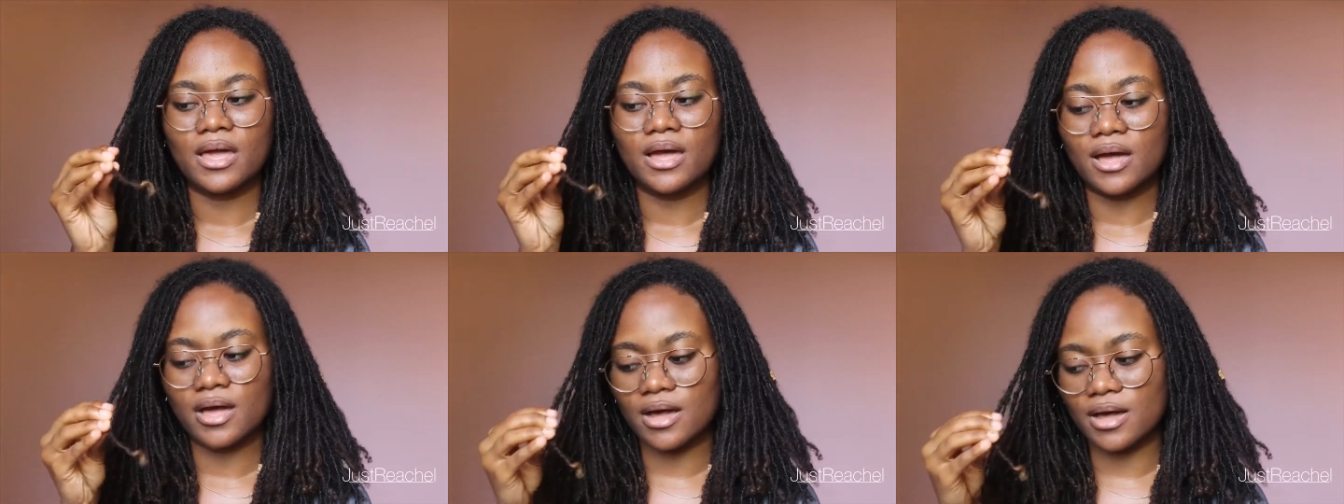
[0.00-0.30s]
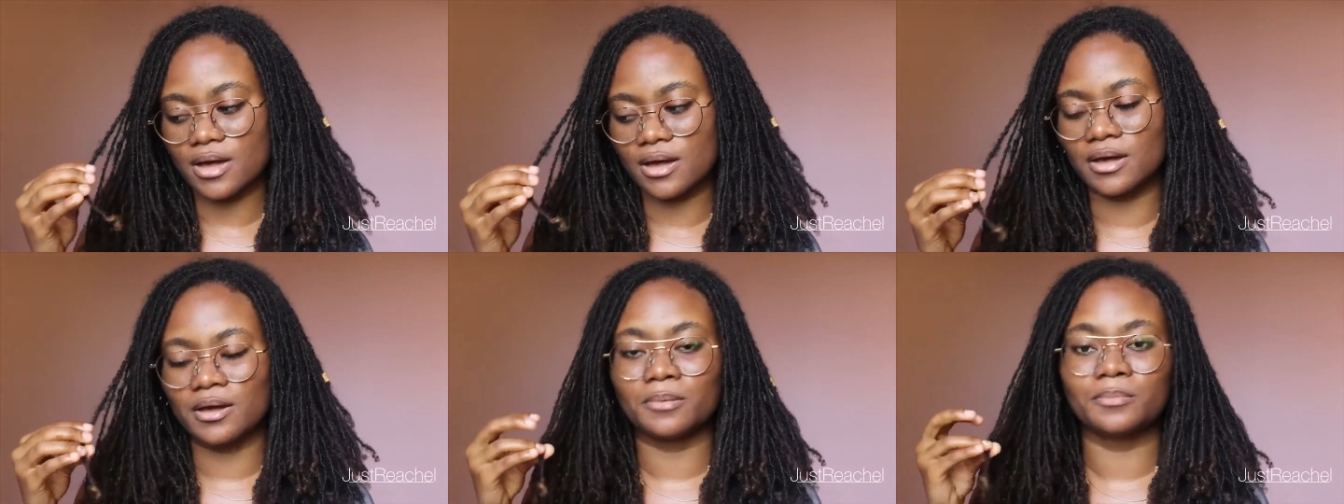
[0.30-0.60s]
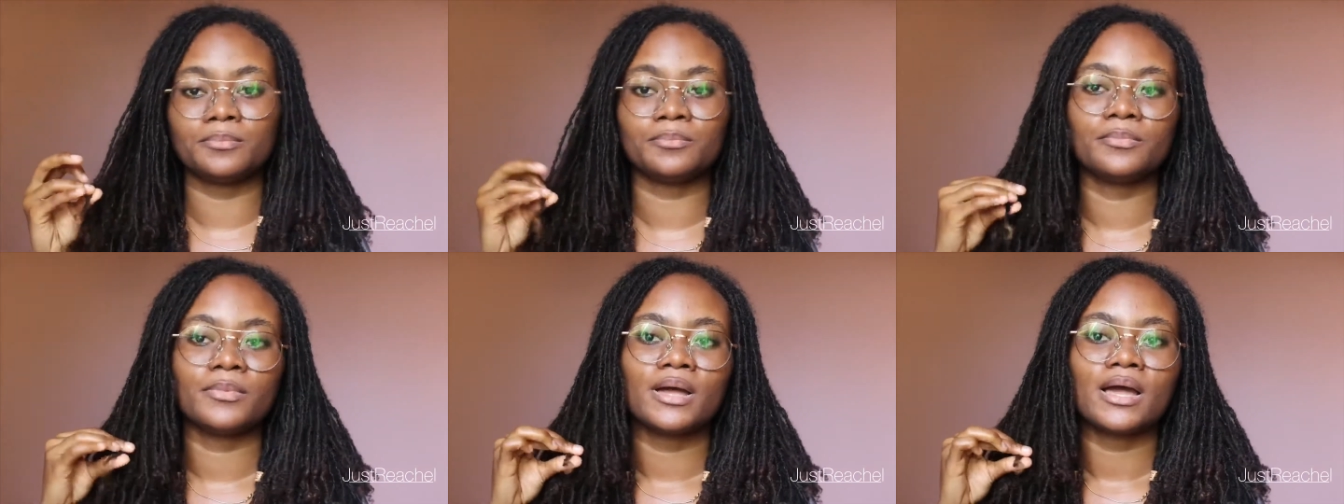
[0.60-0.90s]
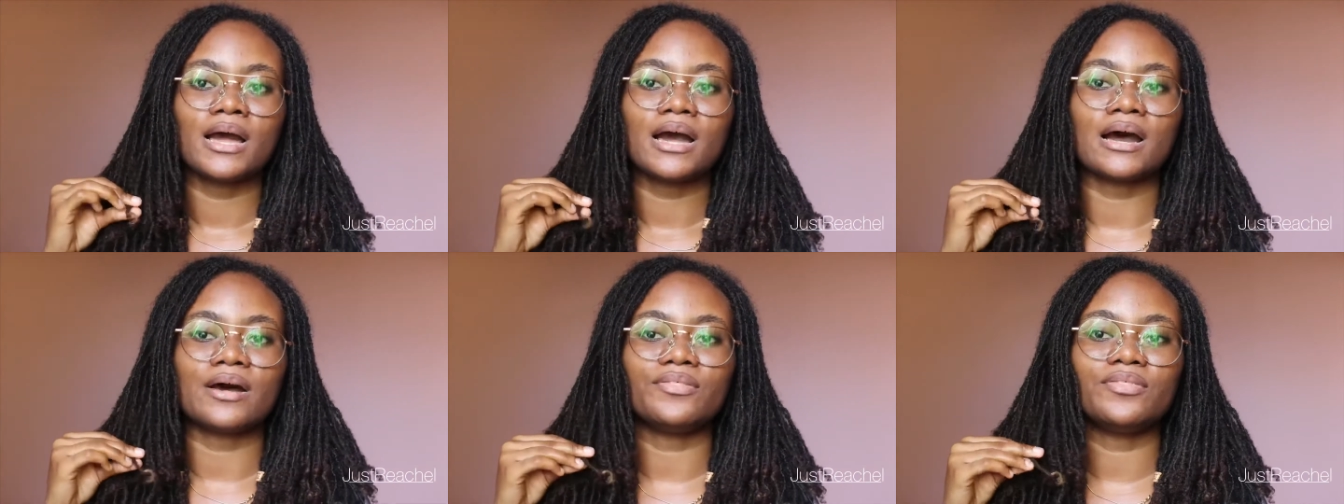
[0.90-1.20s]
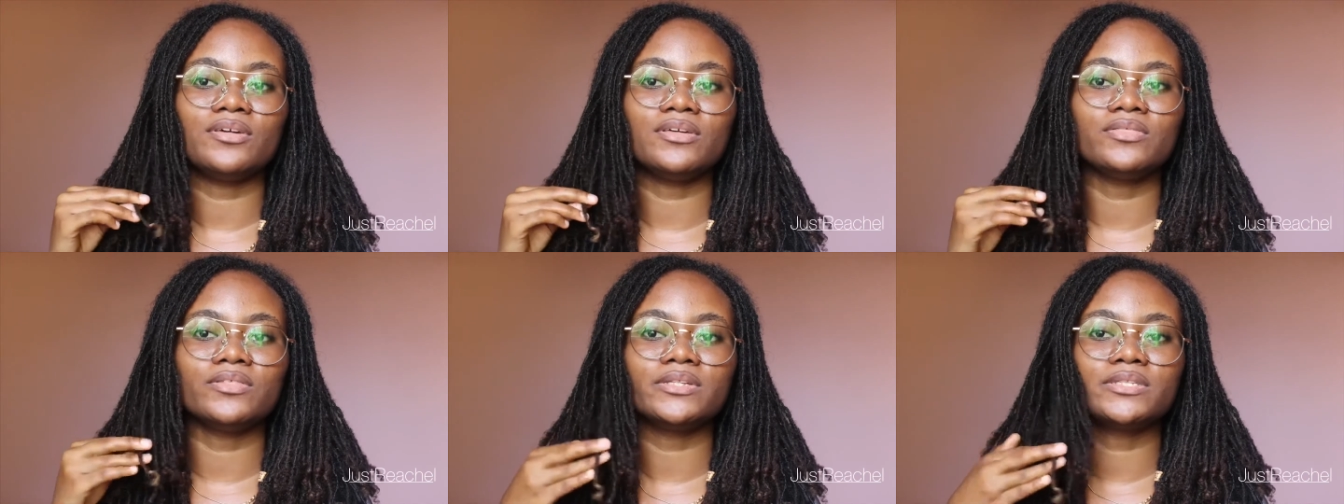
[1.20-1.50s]
I
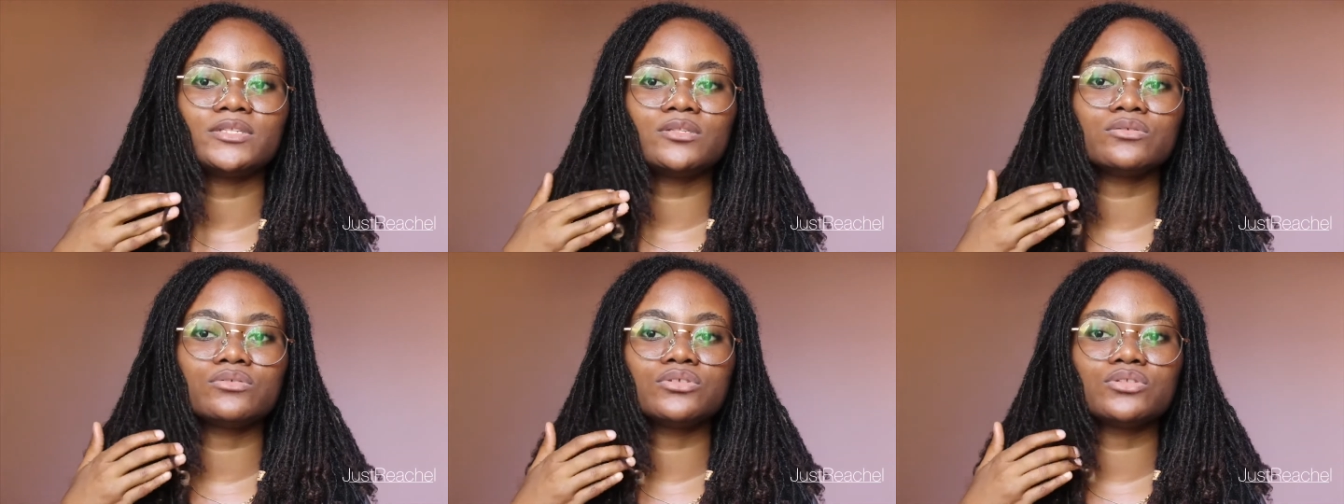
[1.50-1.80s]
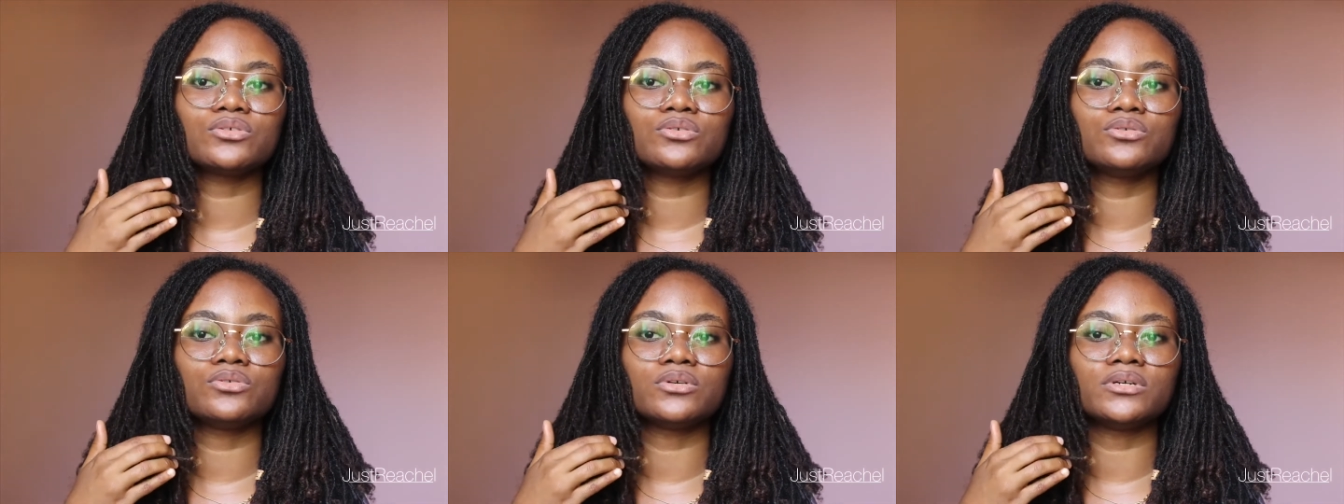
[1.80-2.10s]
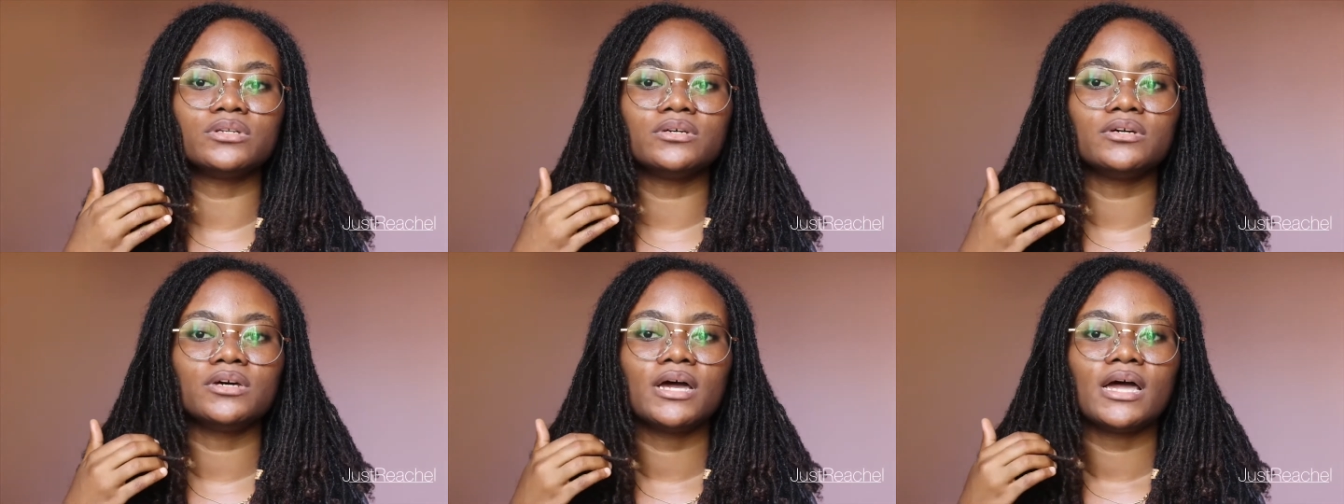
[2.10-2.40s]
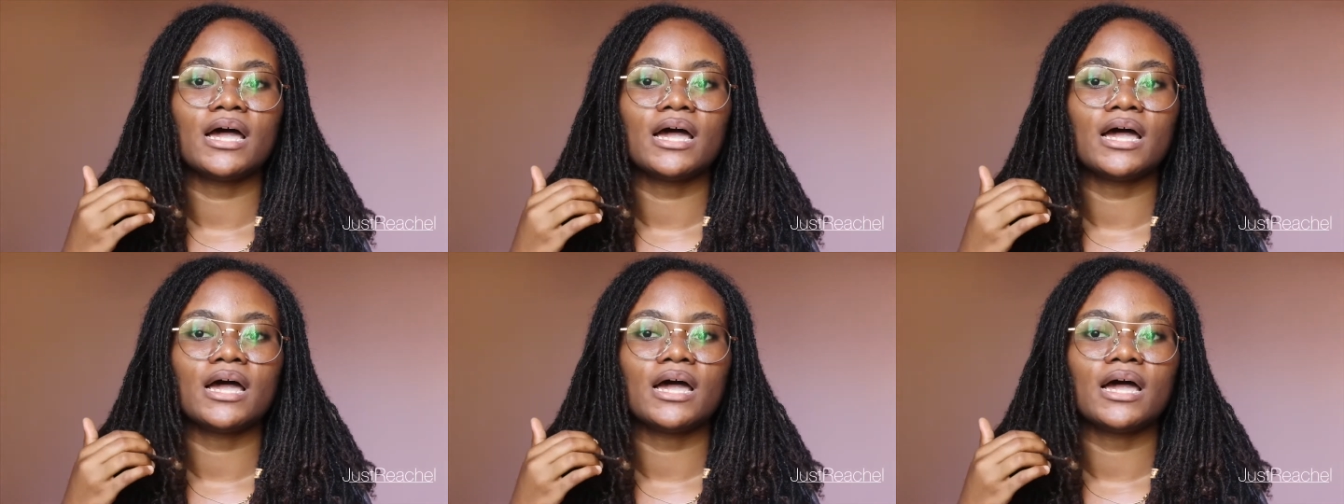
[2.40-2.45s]
think this looks good.